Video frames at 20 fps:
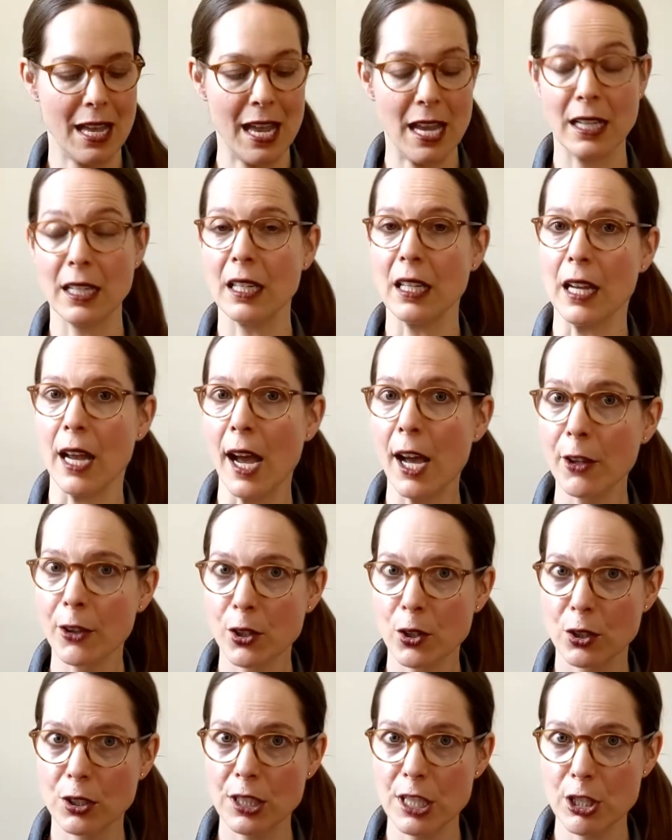any
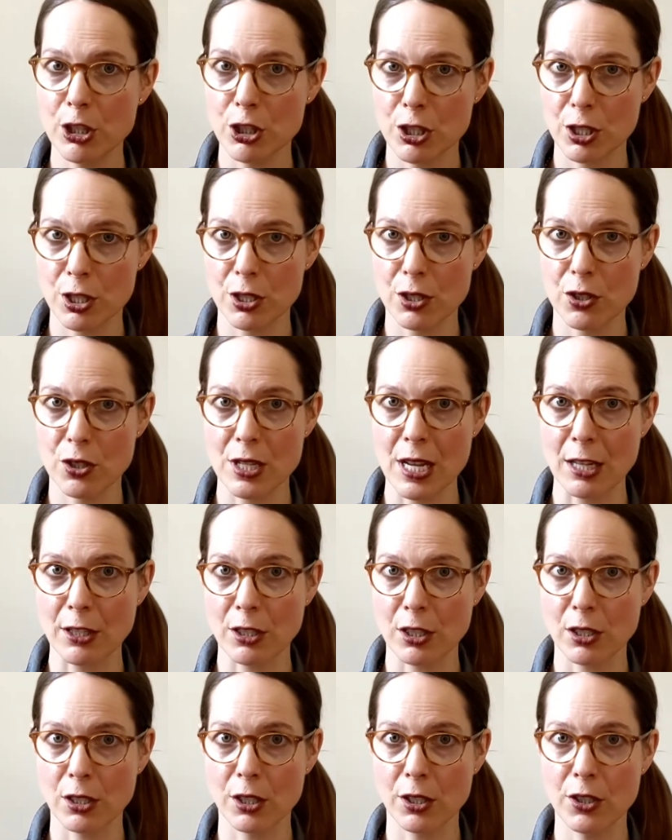health conditions
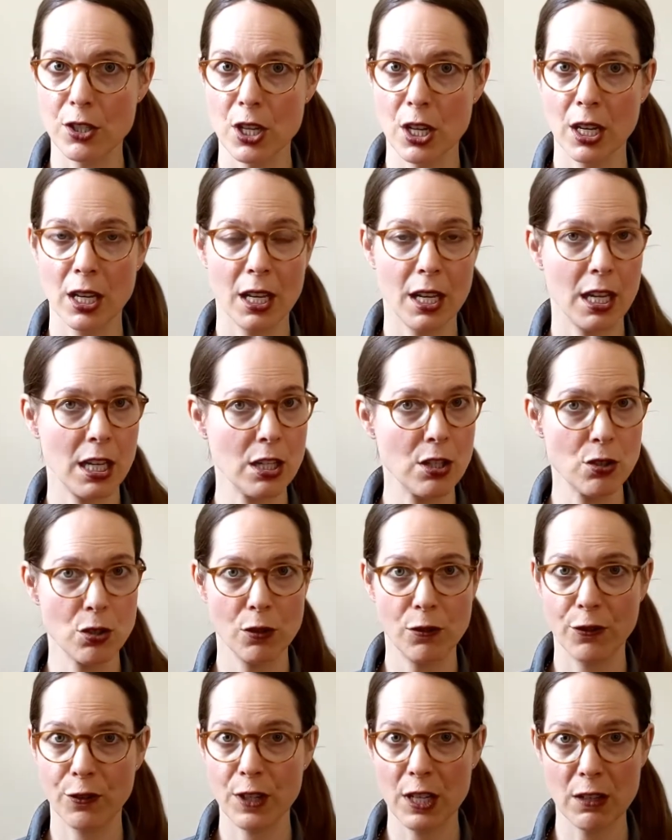that could
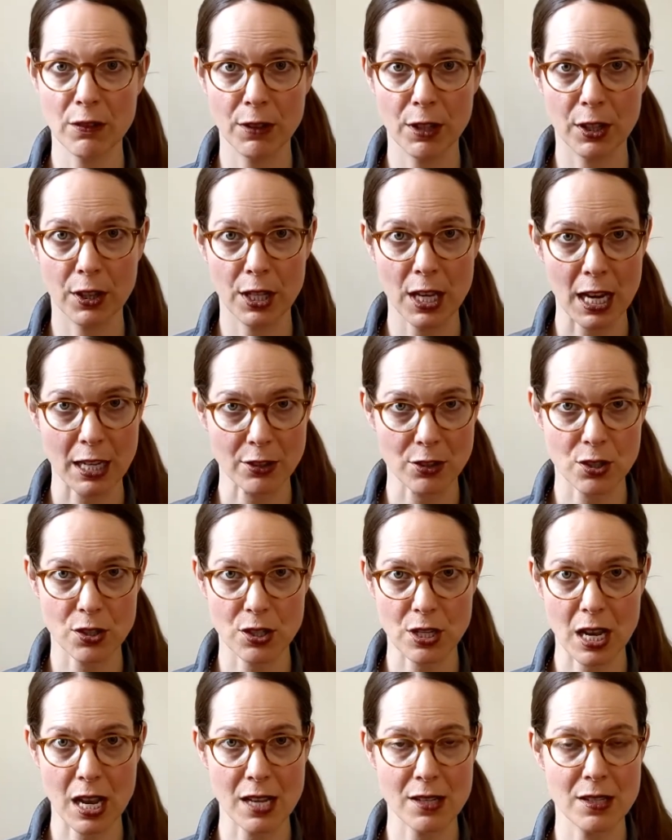interfere with the
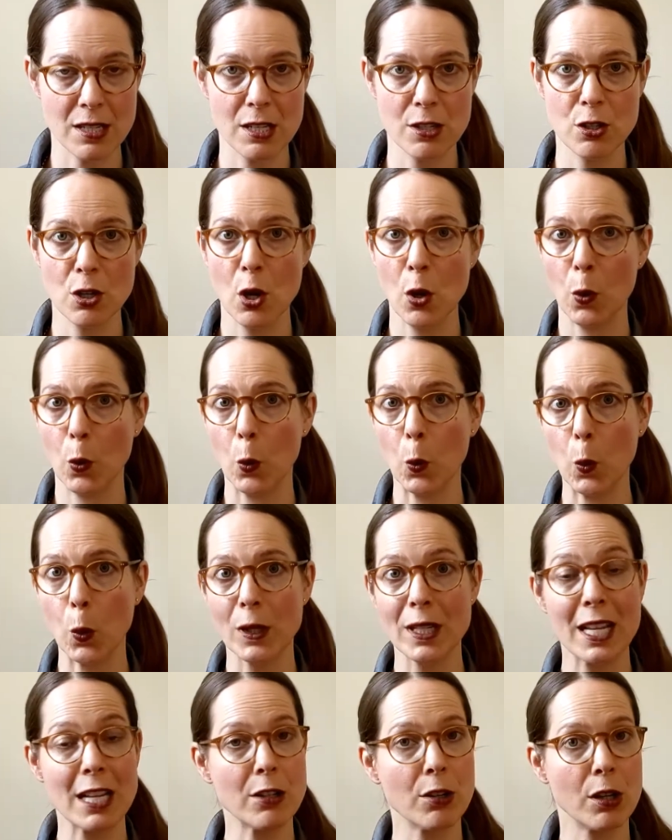exercises
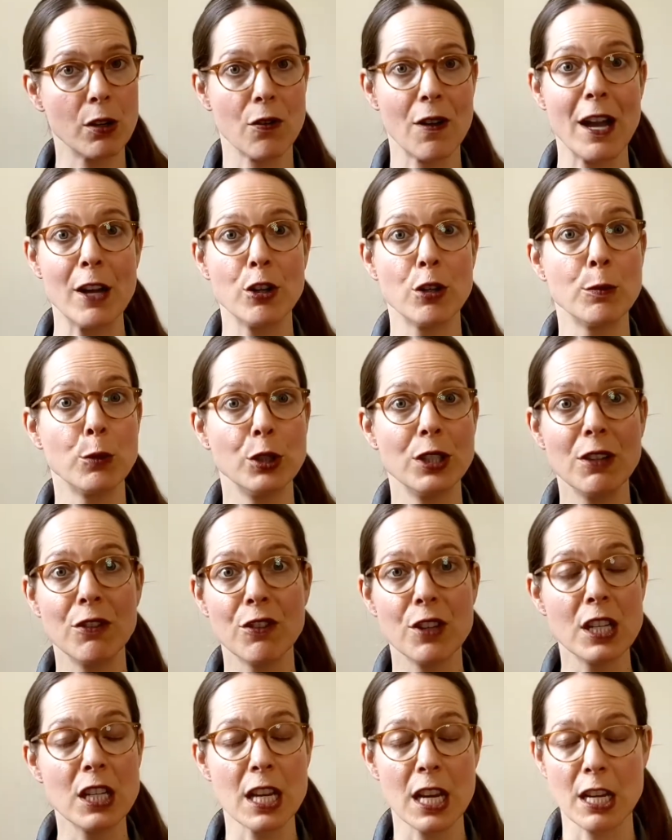or that require
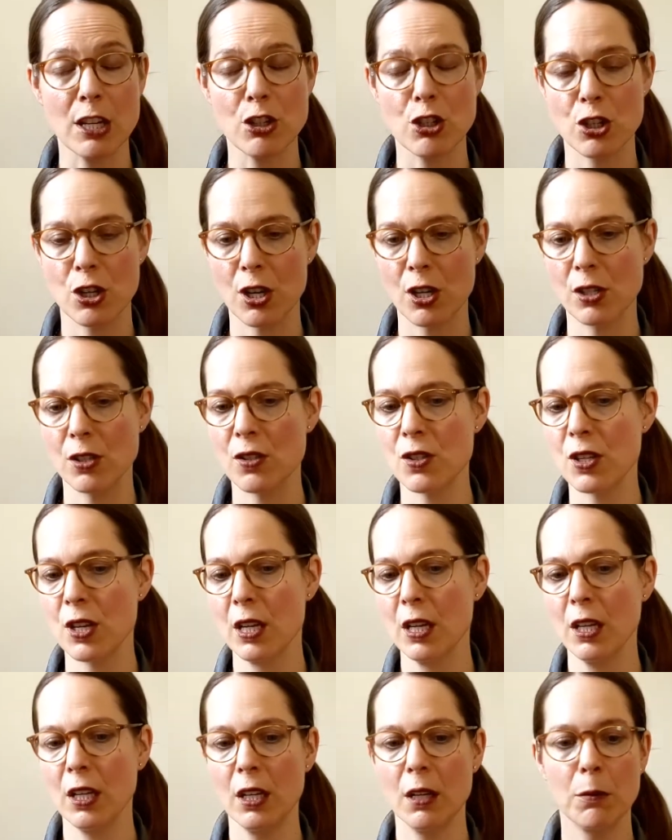modifications,
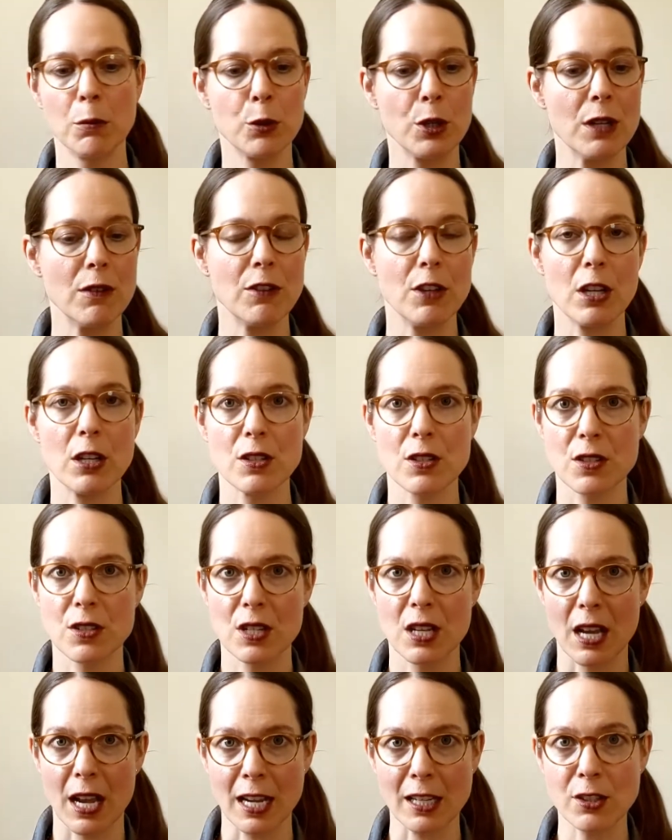
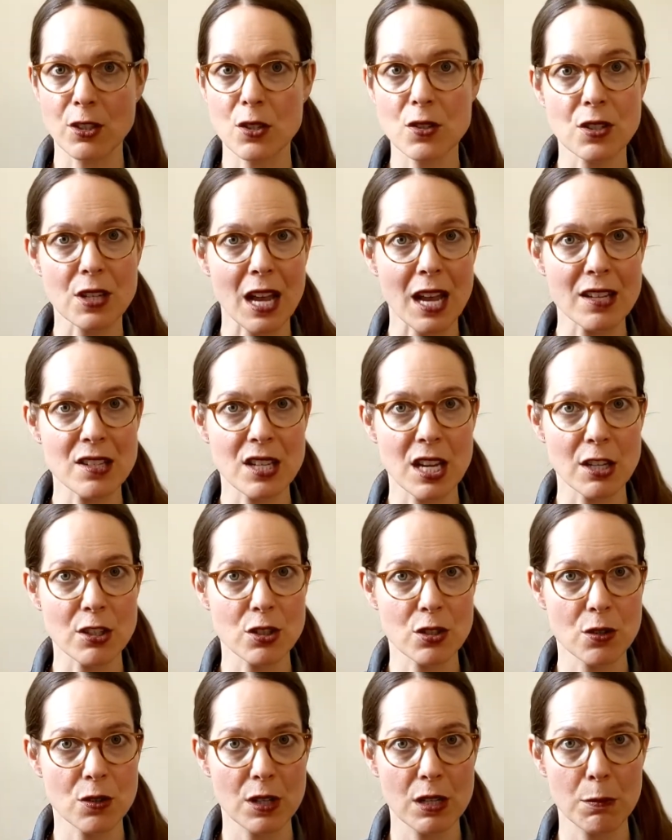previous exercise
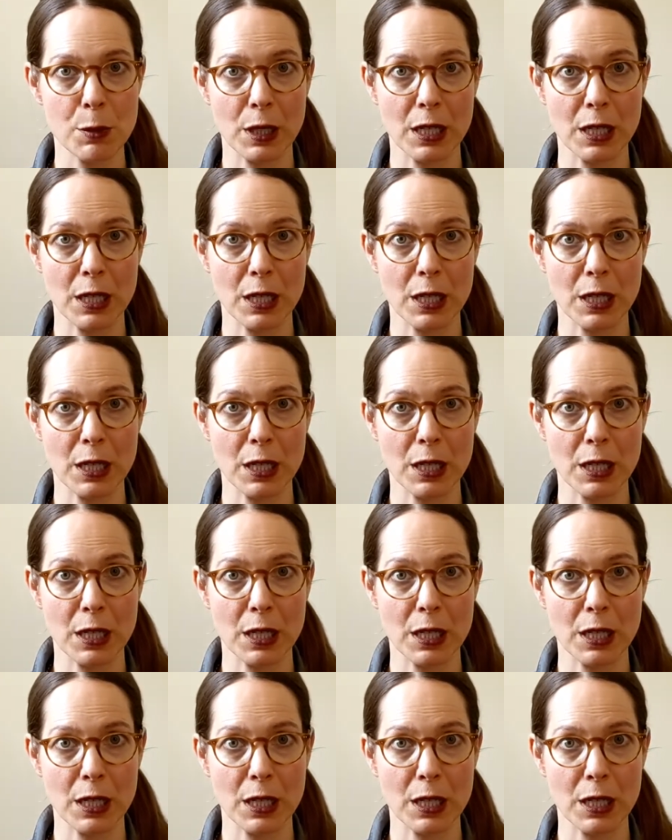history,